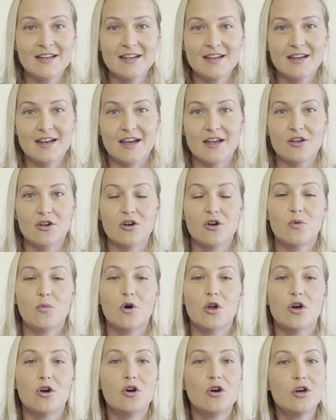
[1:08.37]
and you're going to want
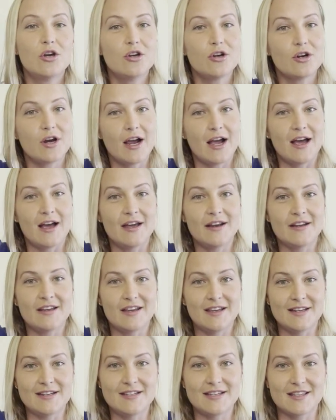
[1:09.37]
to hook your hand
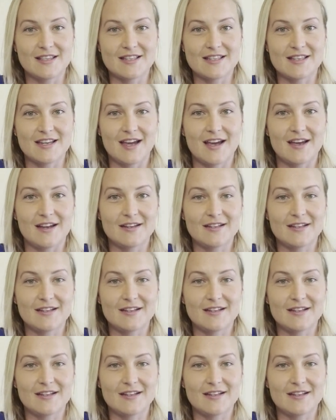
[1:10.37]
into the sand.